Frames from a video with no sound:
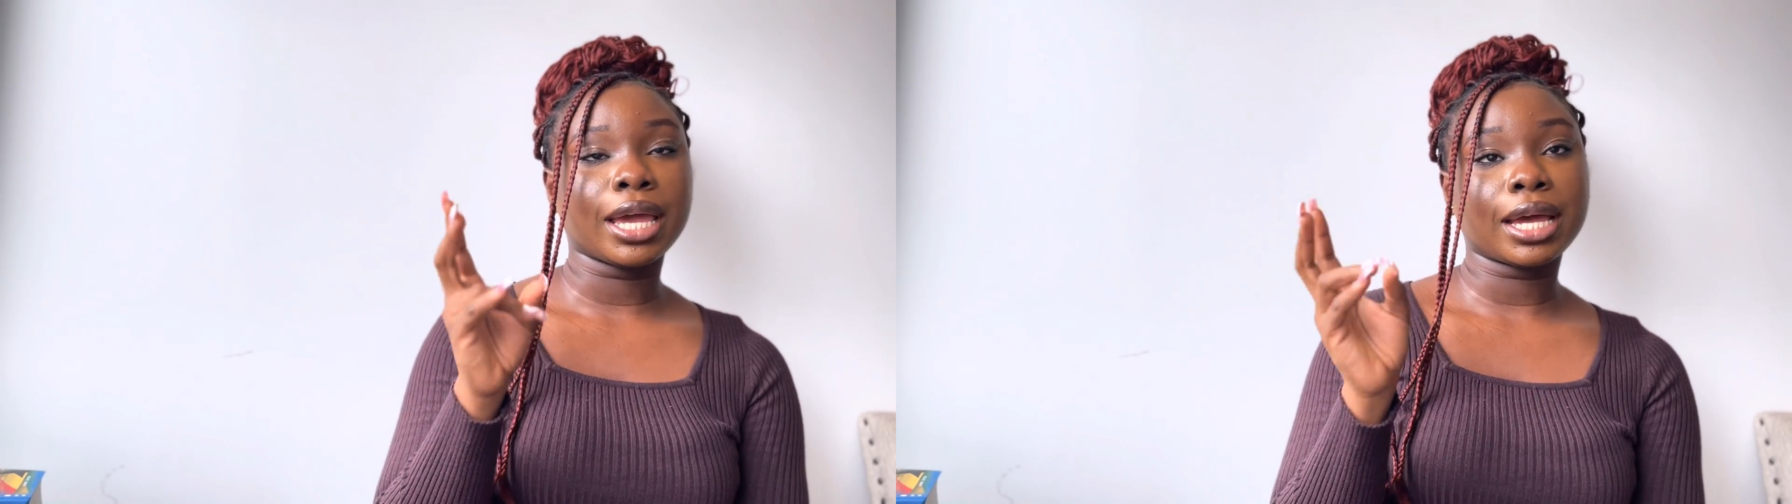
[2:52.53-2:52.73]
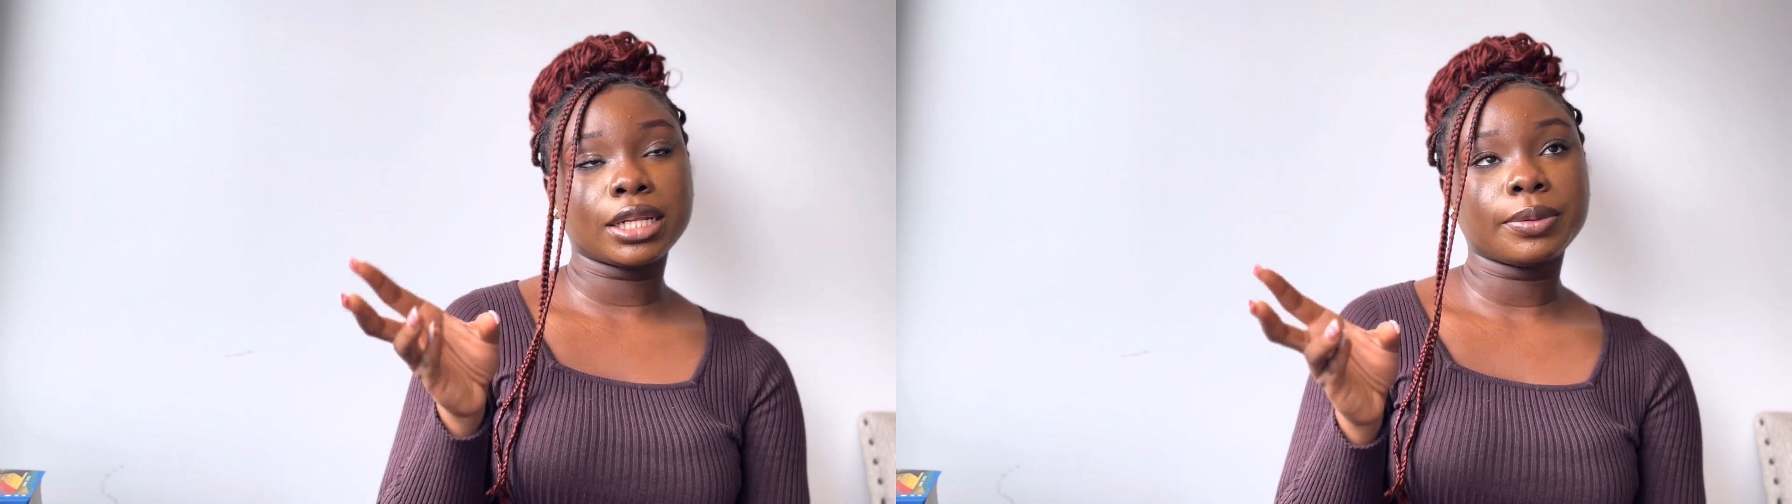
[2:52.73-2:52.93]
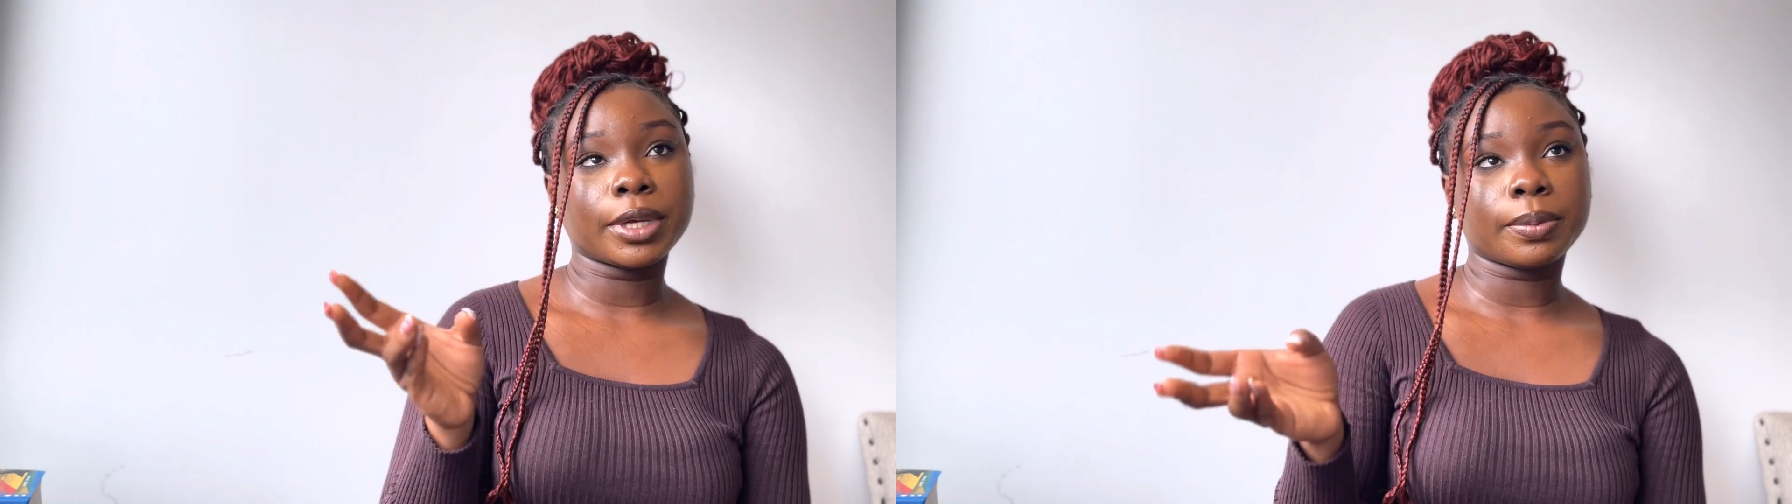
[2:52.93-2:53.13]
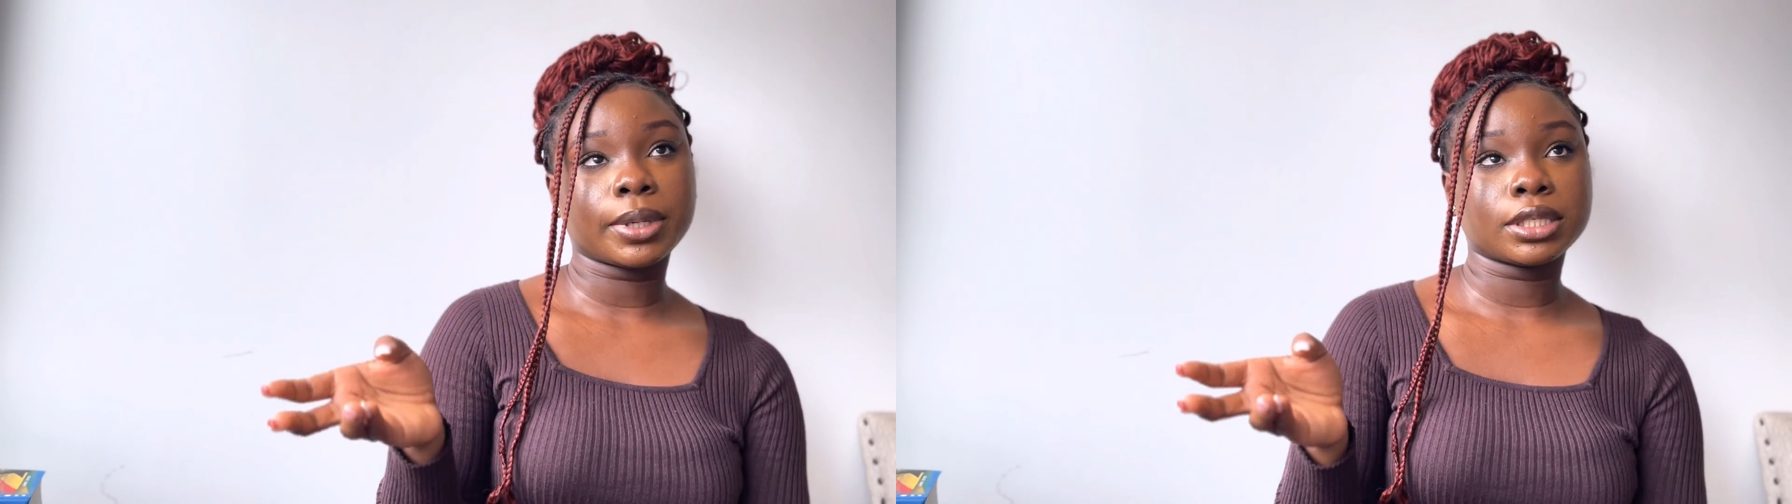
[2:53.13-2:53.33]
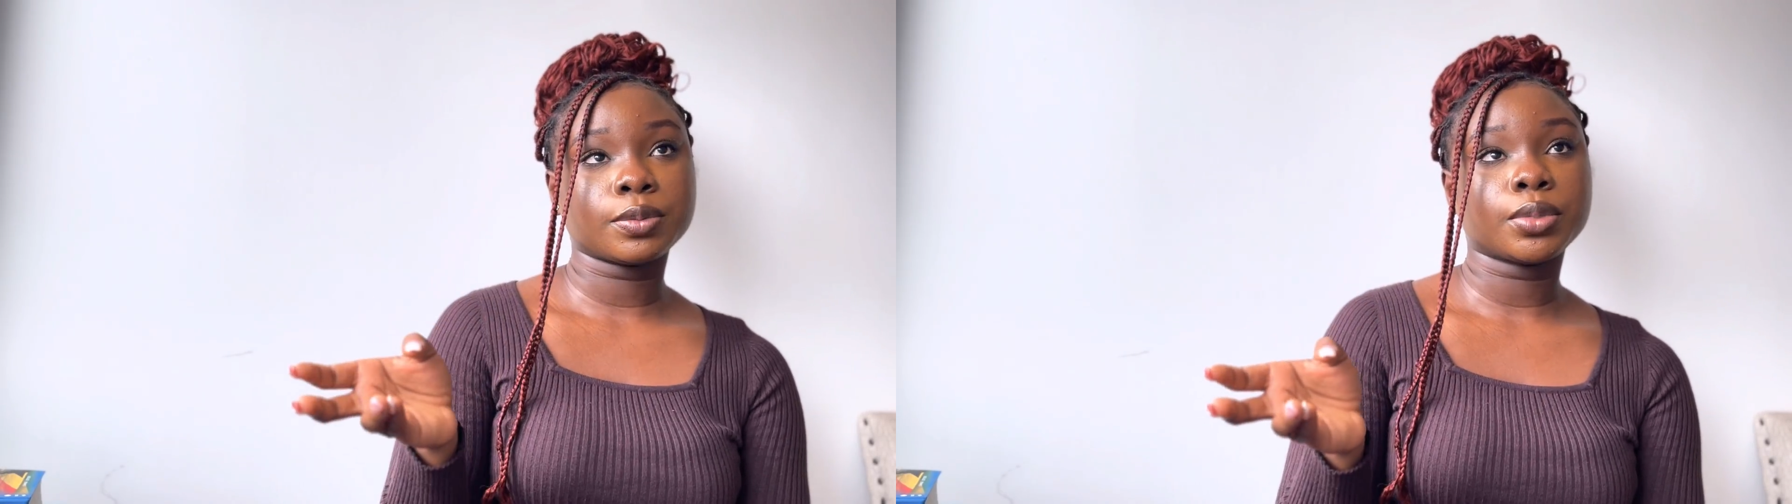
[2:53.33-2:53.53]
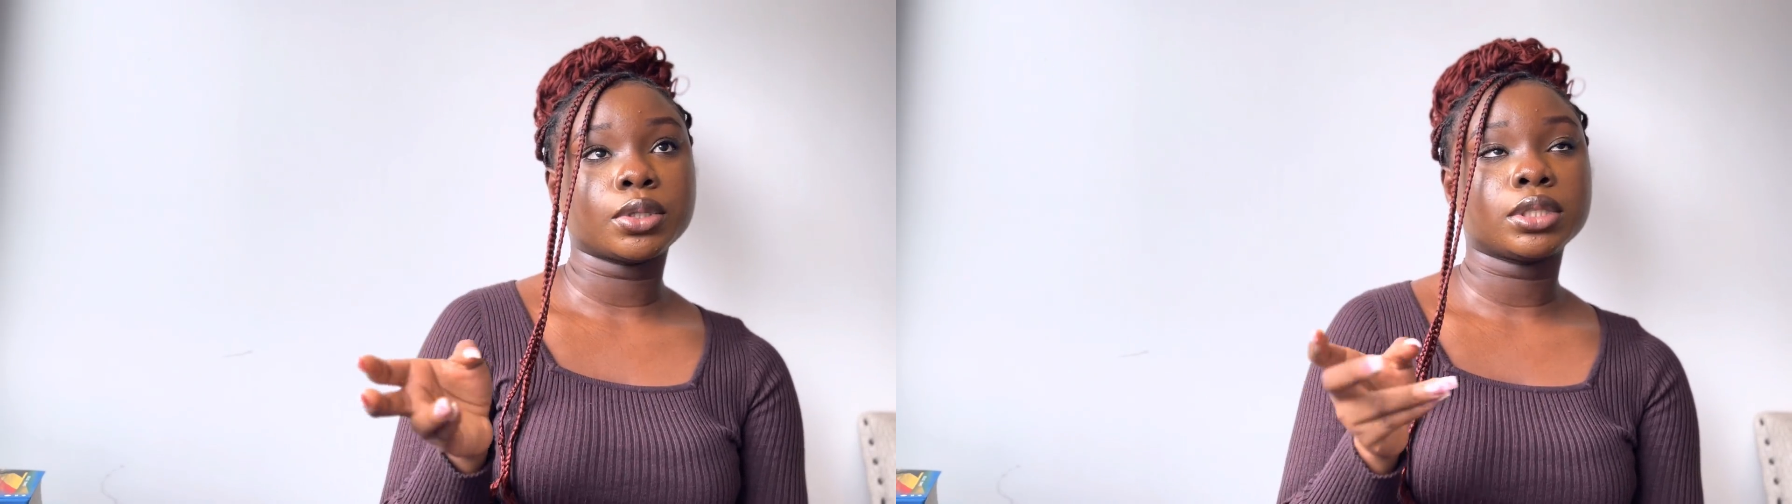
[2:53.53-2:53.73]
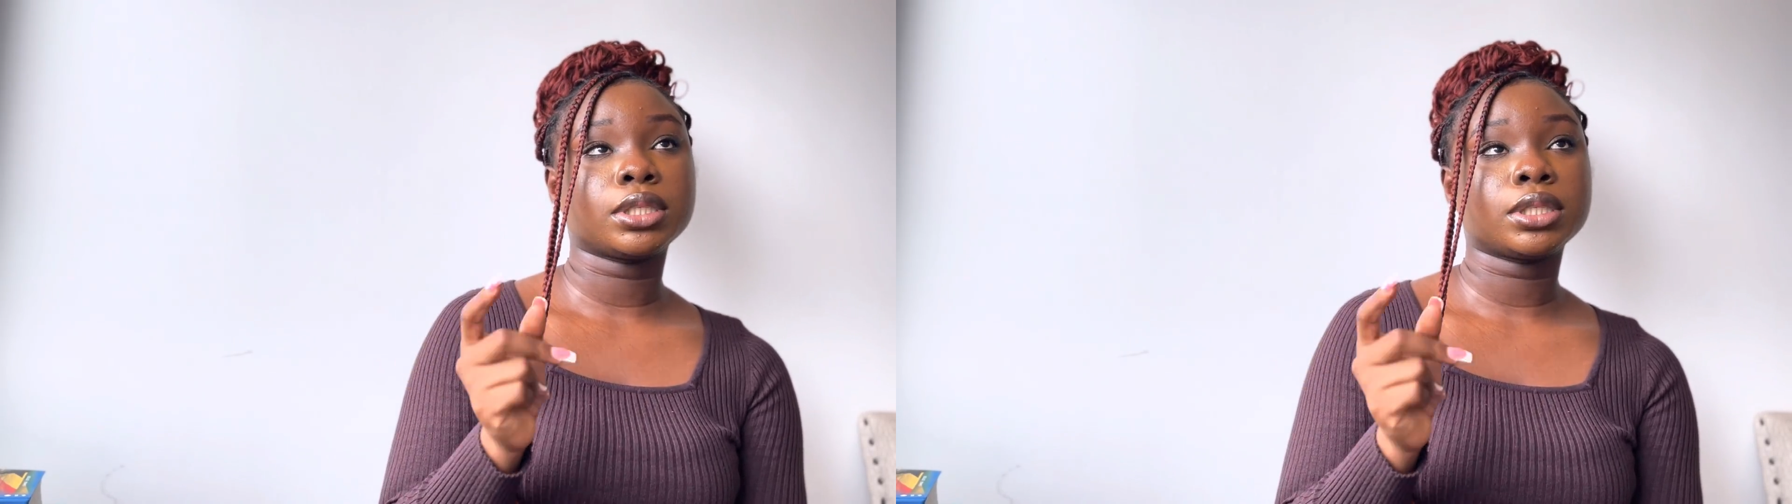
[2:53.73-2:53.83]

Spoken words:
added my passports,